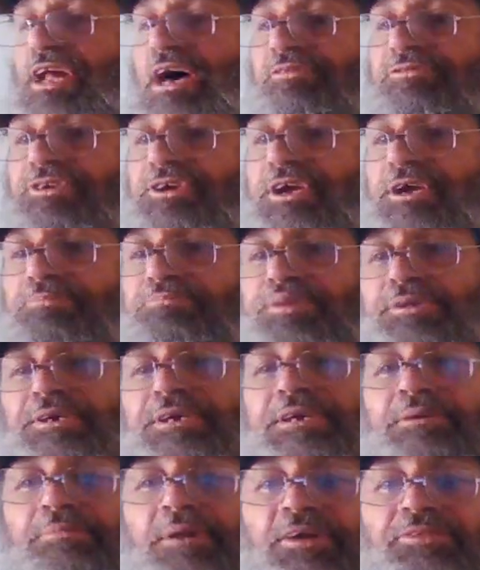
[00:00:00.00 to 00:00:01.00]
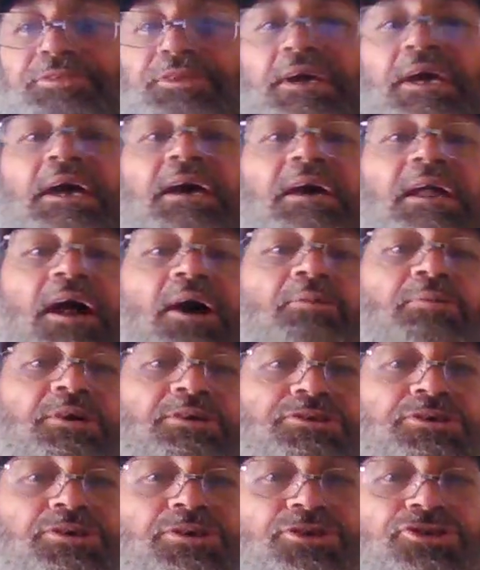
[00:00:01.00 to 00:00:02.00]
after completing my thing, and I
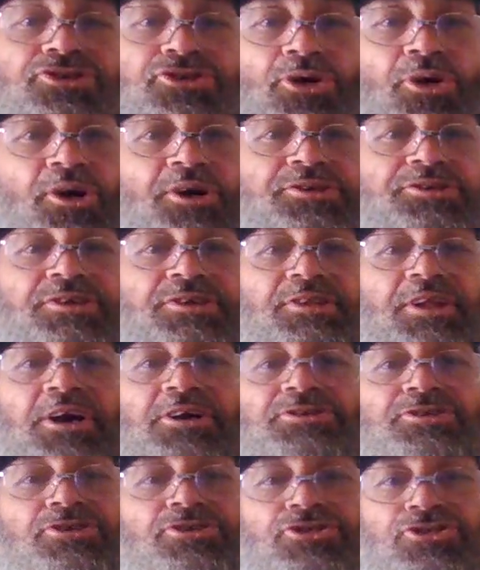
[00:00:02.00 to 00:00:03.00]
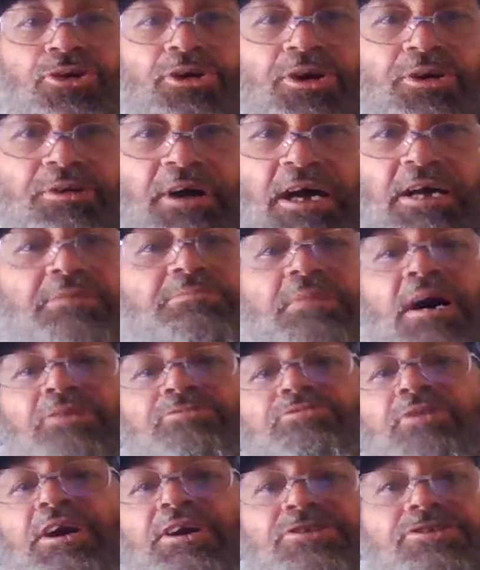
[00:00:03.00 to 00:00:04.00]
went to the shorts, and there's a short right in my
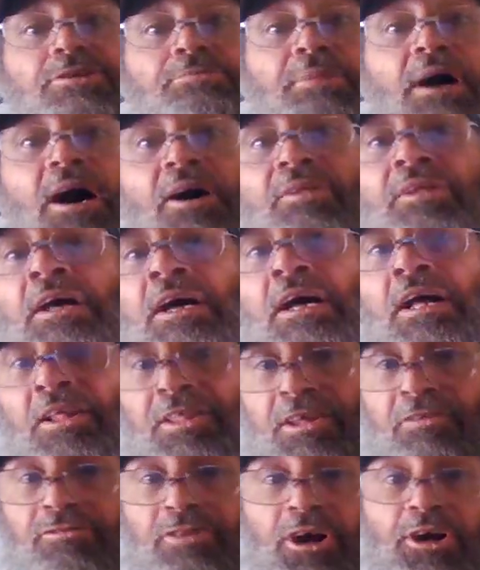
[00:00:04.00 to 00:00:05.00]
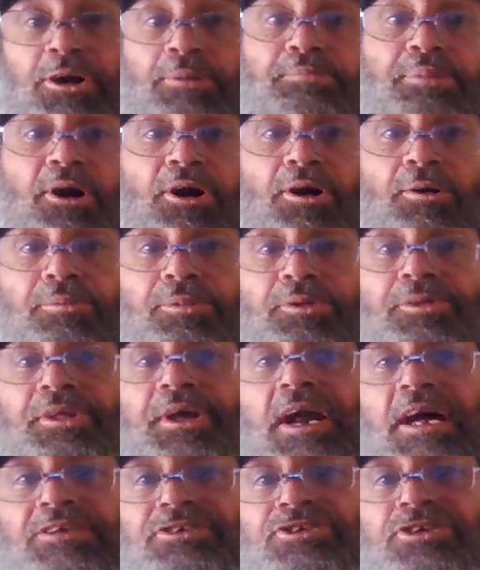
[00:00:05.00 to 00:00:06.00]
face about the very parable
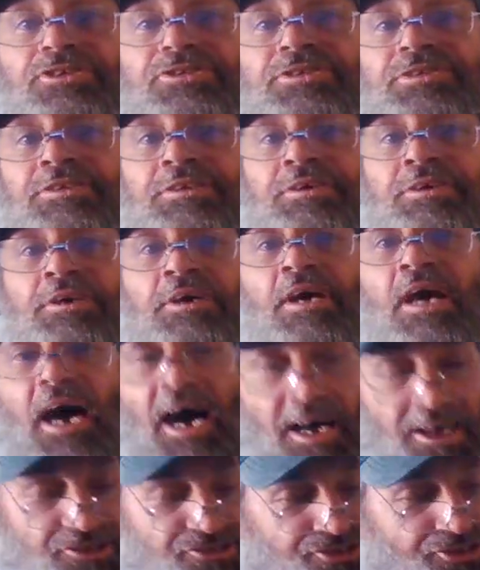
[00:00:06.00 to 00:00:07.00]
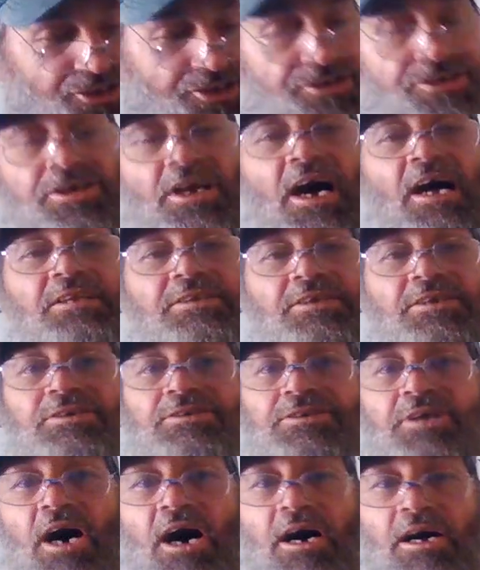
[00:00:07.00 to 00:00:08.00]
that I just I just got
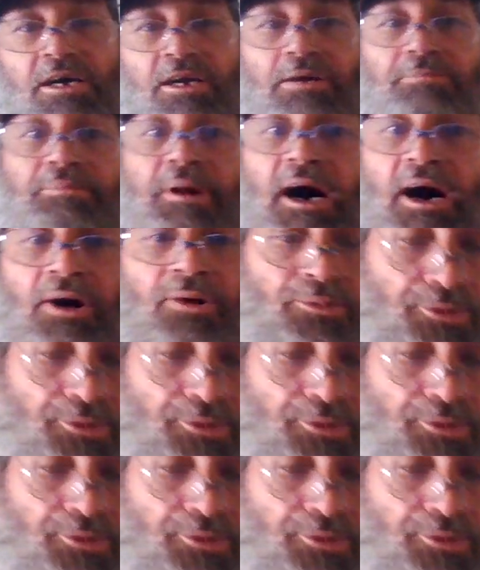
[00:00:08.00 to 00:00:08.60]
done talking about,